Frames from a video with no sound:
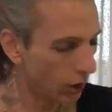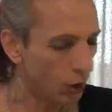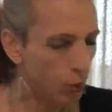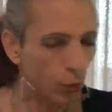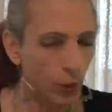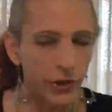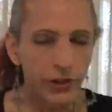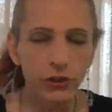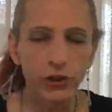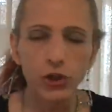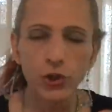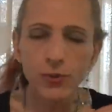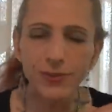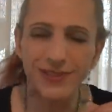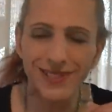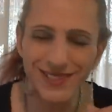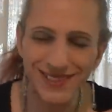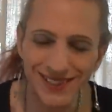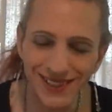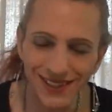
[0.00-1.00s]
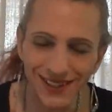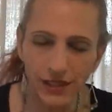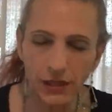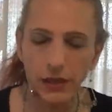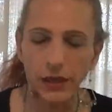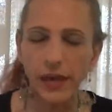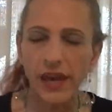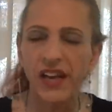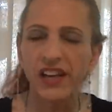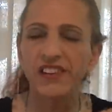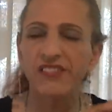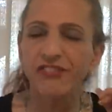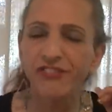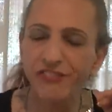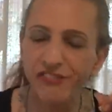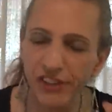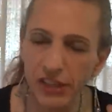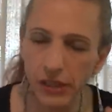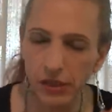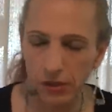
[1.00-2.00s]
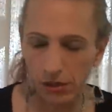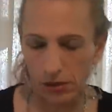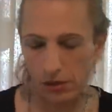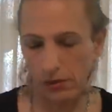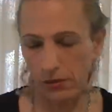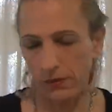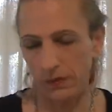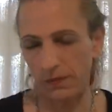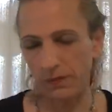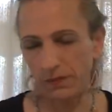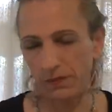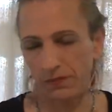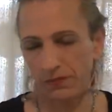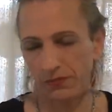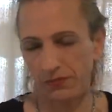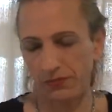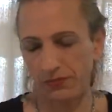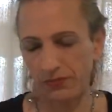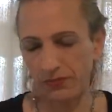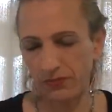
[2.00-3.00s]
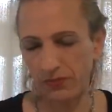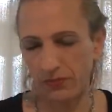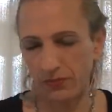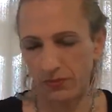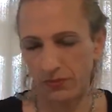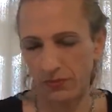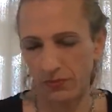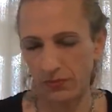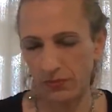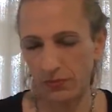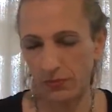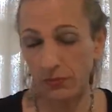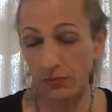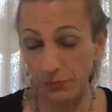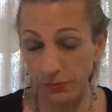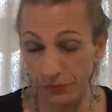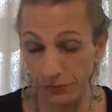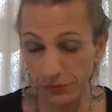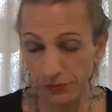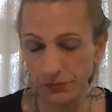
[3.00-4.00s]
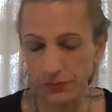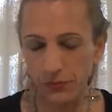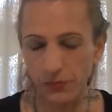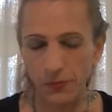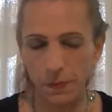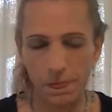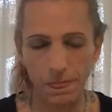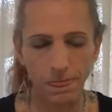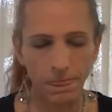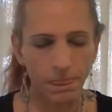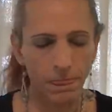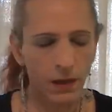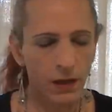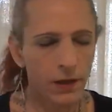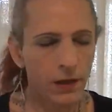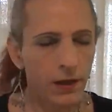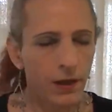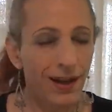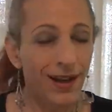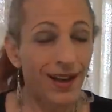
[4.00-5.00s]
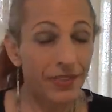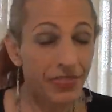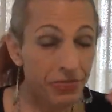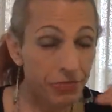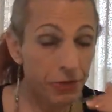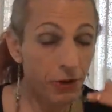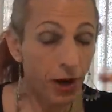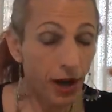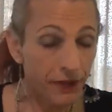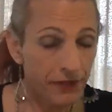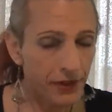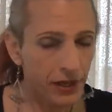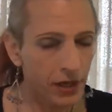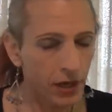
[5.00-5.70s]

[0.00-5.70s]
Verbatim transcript: when you see and feel hmm, a thought that